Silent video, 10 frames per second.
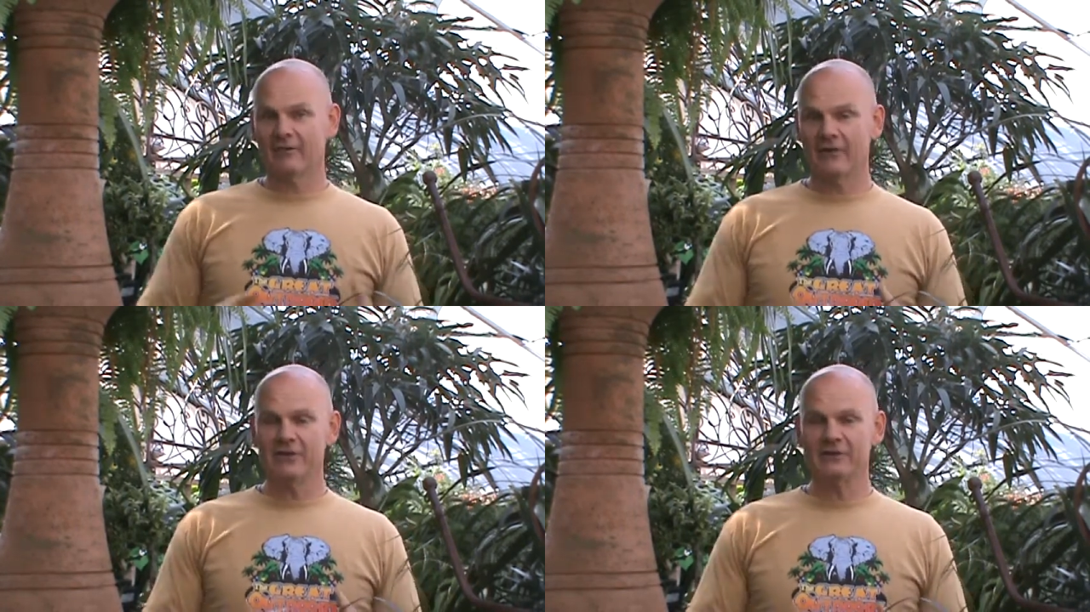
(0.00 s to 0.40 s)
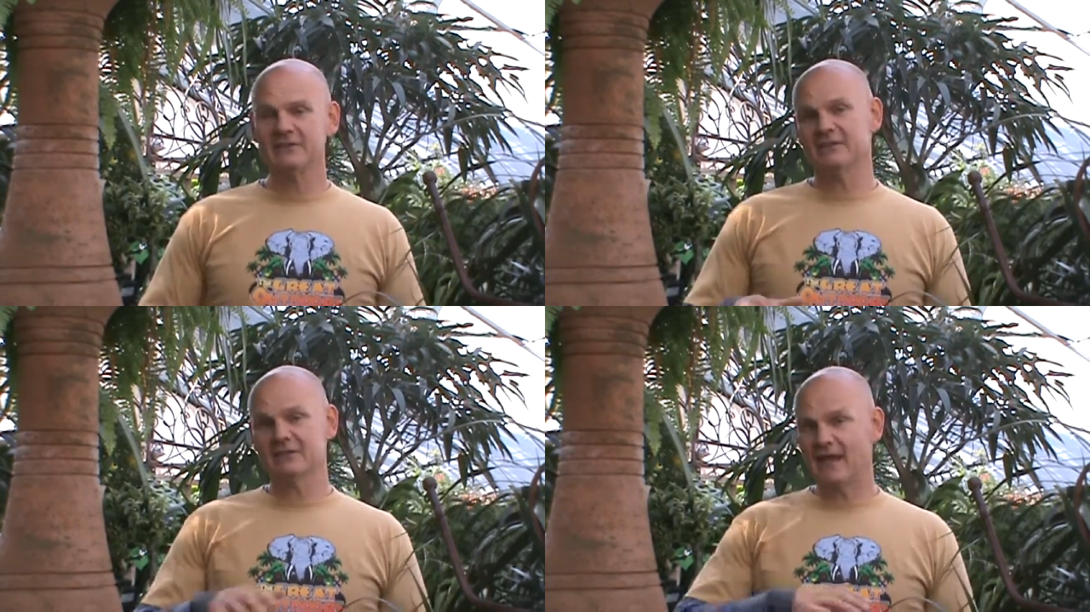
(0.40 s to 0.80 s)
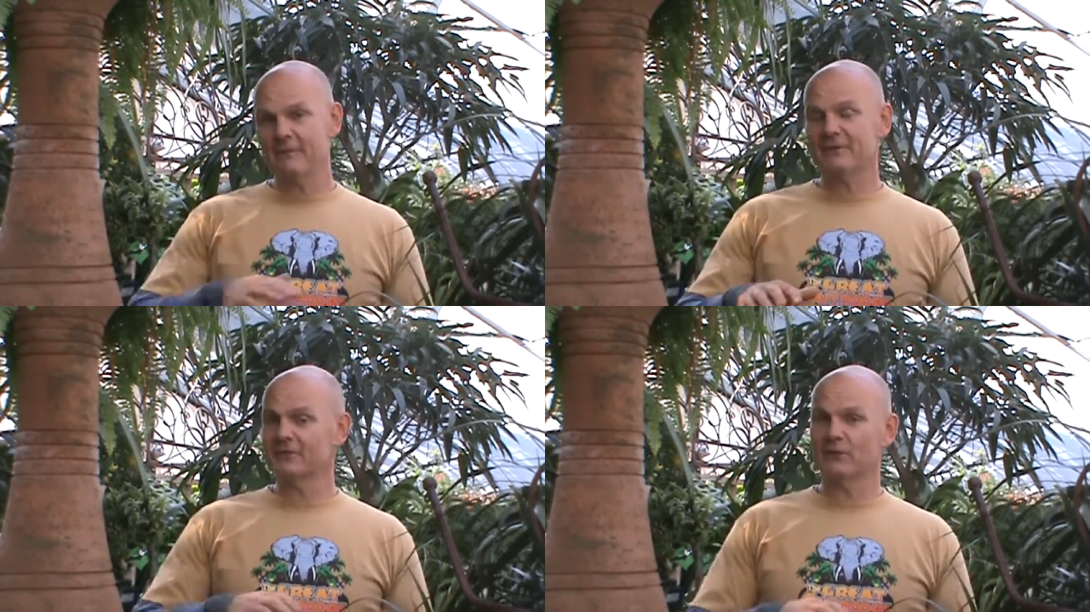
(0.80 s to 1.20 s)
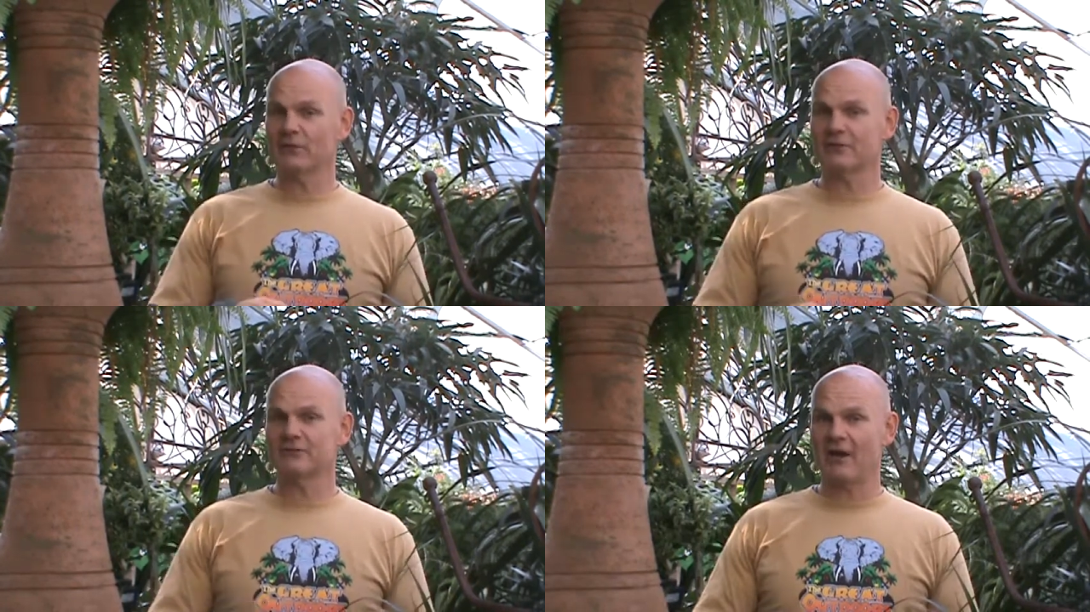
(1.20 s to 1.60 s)
Ferns, the top of the
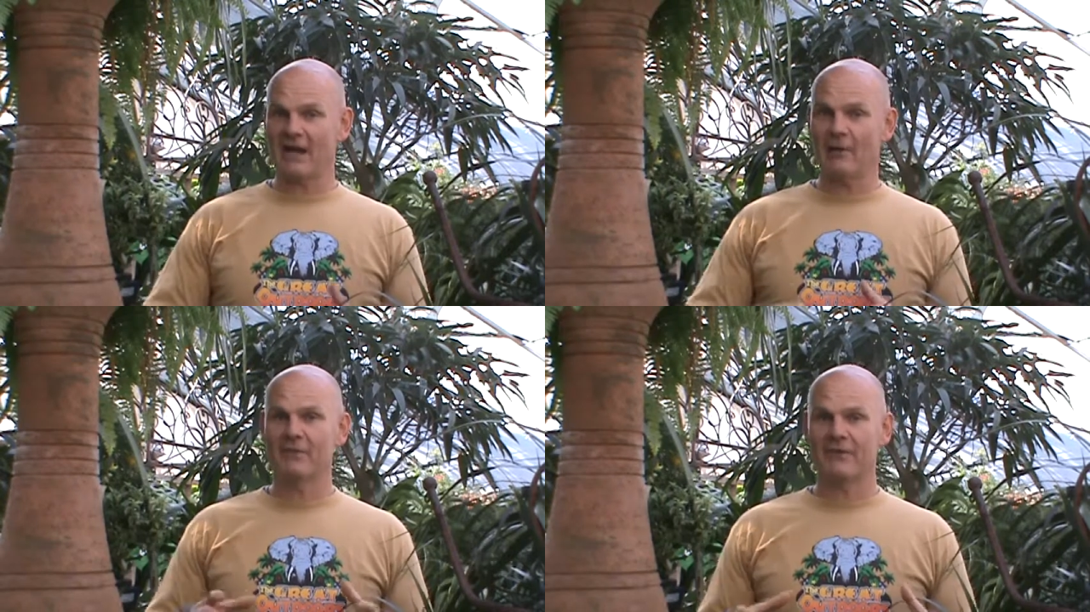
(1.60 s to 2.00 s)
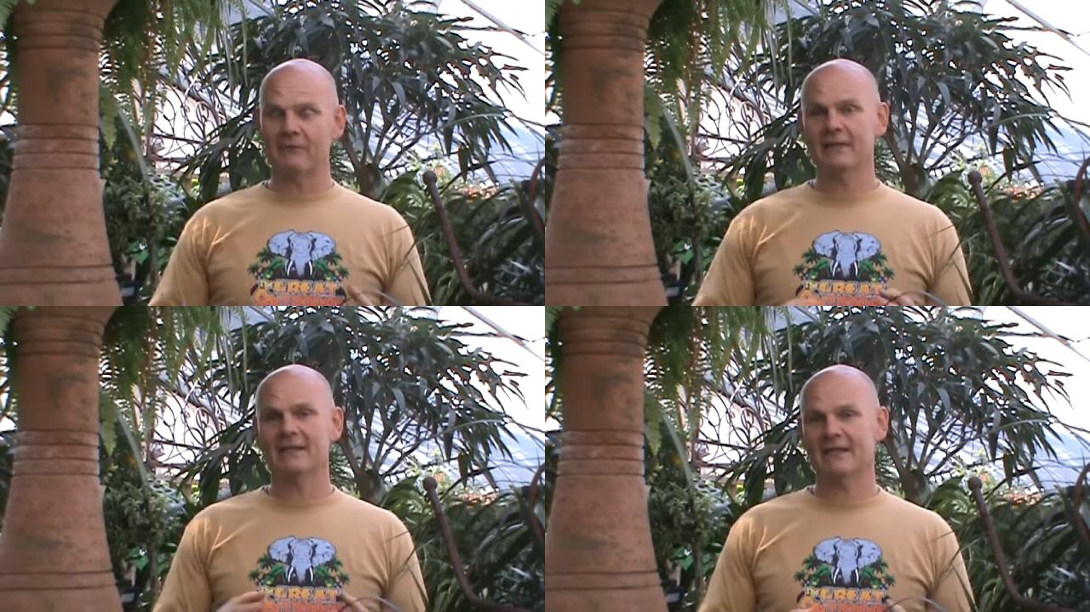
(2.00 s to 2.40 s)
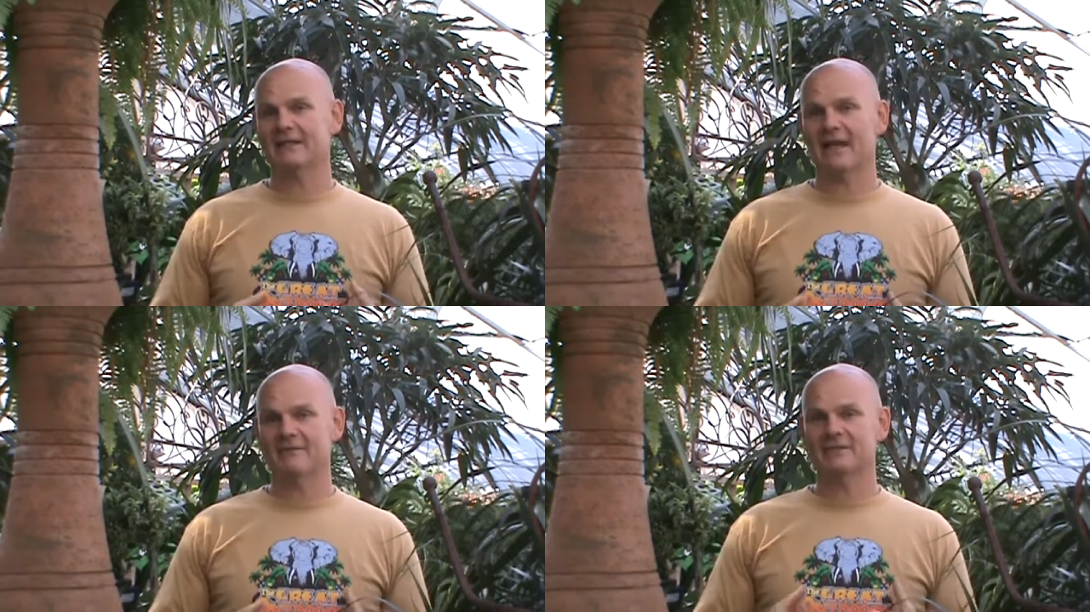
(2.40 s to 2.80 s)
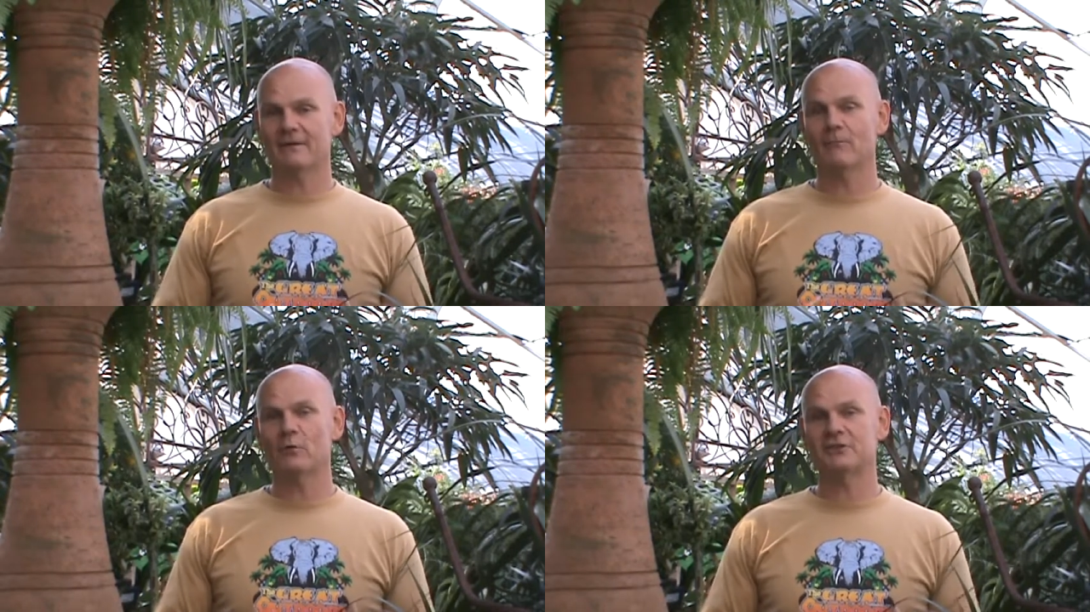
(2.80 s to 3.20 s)
soil can dry out, but they really like to have
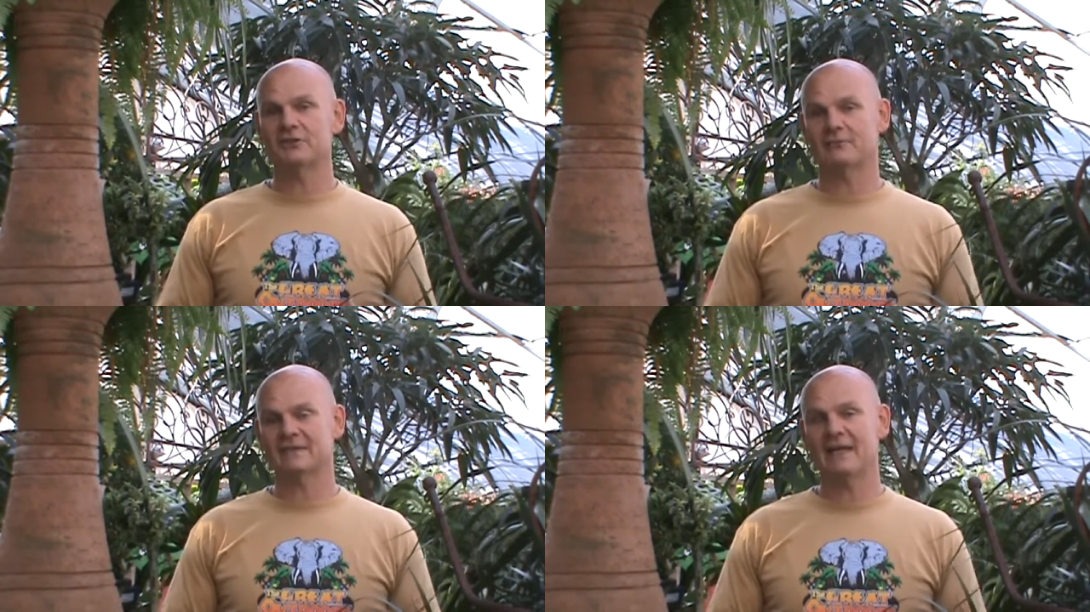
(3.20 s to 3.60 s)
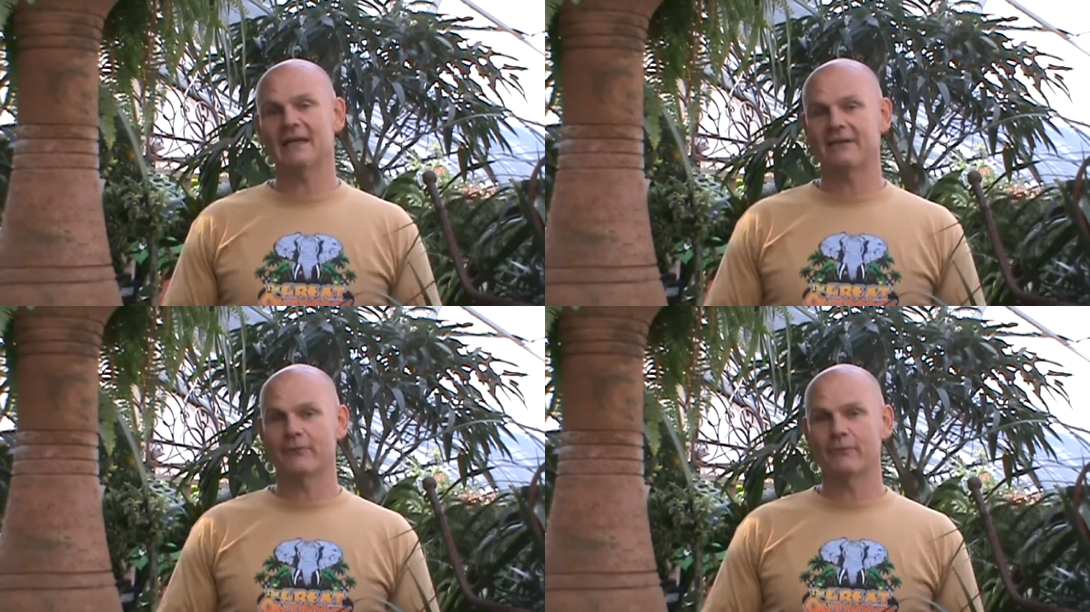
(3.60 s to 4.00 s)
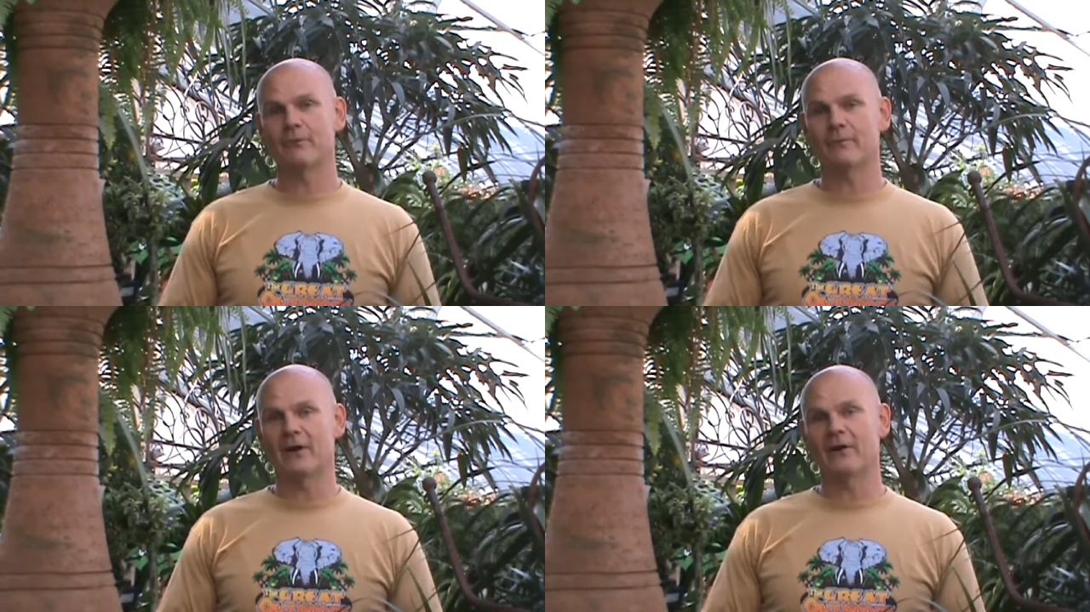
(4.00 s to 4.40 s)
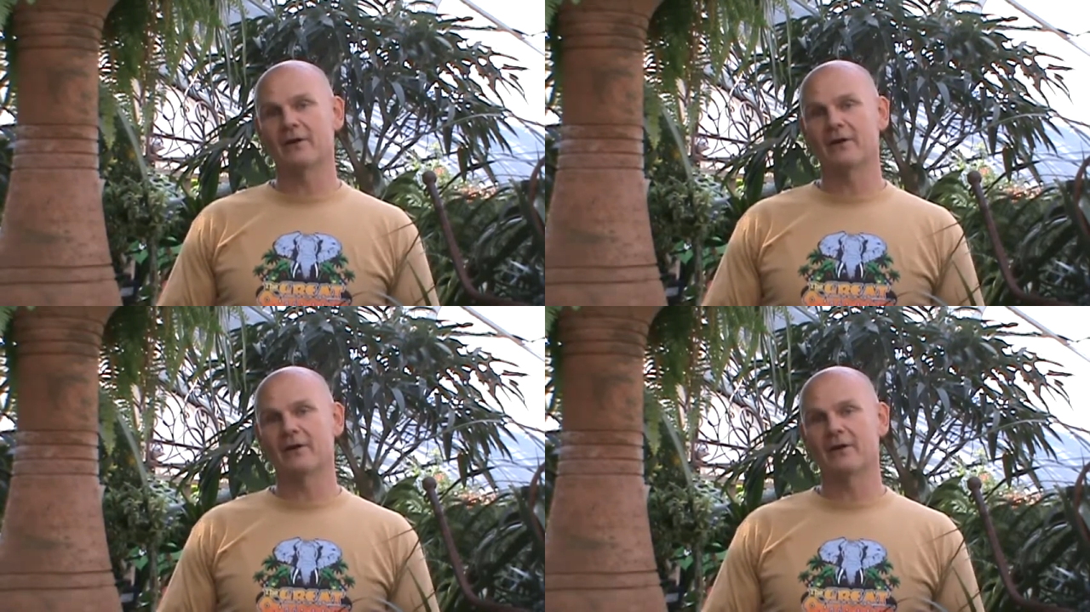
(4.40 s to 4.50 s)
some moisture retained in the root ball,